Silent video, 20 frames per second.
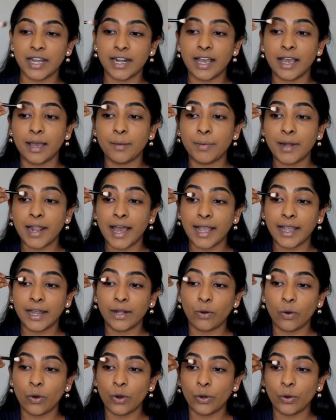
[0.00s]
and I apply
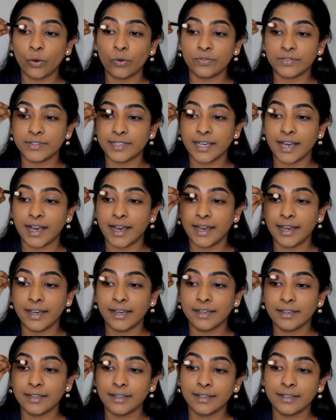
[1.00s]
it all over the eye.